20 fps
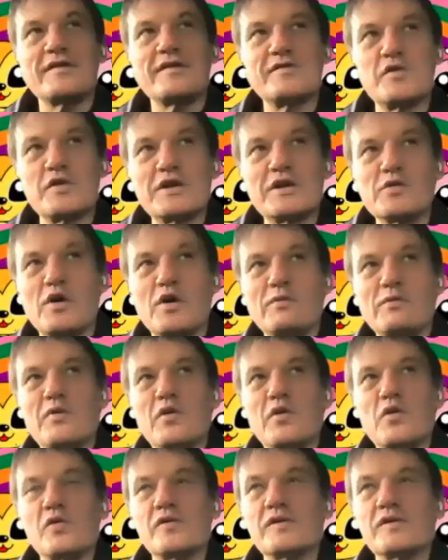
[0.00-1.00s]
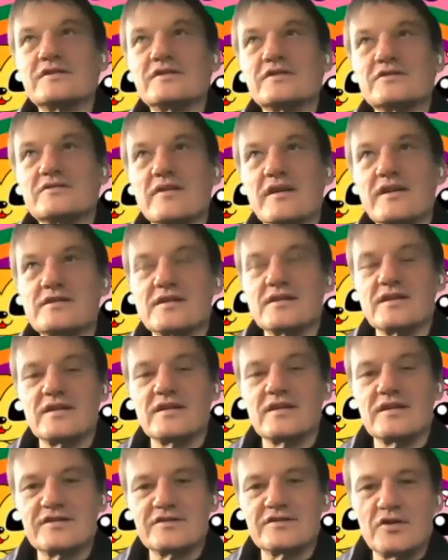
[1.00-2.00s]
Valley 4. You want more. This is great to
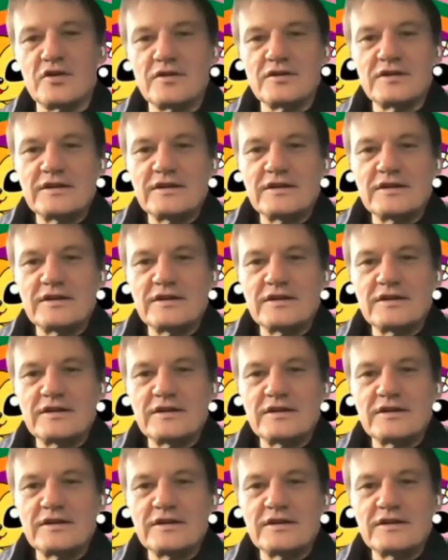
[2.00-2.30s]
hear. So